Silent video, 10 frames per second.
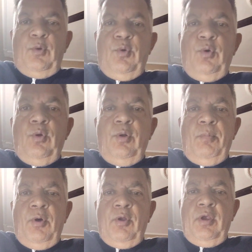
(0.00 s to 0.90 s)
Good
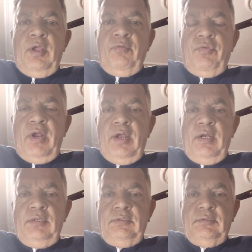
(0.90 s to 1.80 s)
morning,
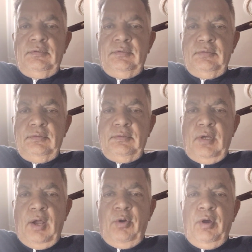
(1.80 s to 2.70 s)
friends.
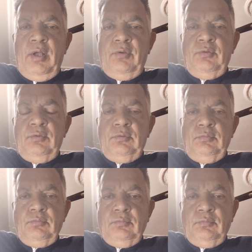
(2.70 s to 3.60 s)
How are you?